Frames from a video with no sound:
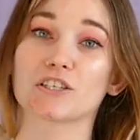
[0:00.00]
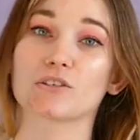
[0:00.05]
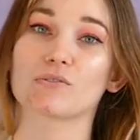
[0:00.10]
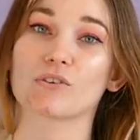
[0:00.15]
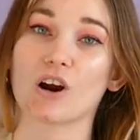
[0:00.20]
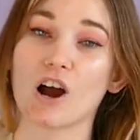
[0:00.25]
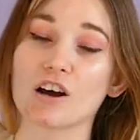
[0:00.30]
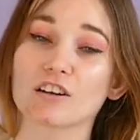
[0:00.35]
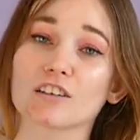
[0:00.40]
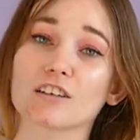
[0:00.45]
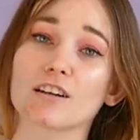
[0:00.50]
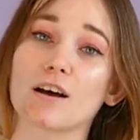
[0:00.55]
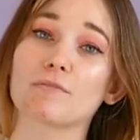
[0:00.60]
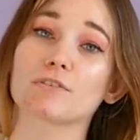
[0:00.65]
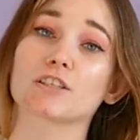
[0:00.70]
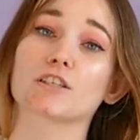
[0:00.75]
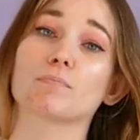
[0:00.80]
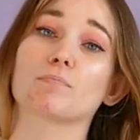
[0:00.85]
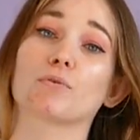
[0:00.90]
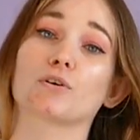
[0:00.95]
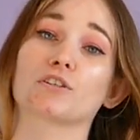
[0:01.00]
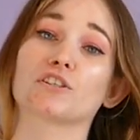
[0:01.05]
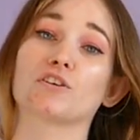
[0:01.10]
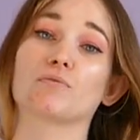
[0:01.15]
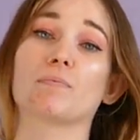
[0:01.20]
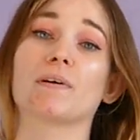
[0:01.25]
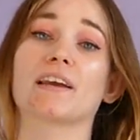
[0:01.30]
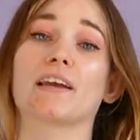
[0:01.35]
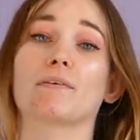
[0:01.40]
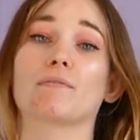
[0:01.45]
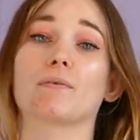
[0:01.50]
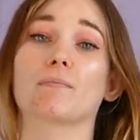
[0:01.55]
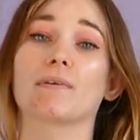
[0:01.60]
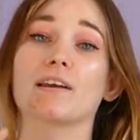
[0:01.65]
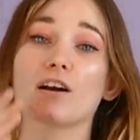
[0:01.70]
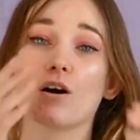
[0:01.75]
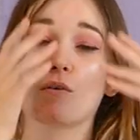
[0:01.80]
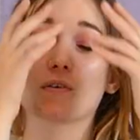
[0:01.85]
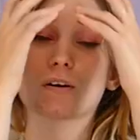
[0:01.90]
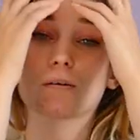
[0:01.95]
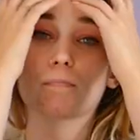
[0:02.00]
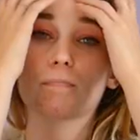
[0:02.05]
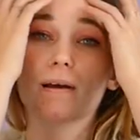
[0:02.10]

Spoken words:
for all the love and support you've been giving me over the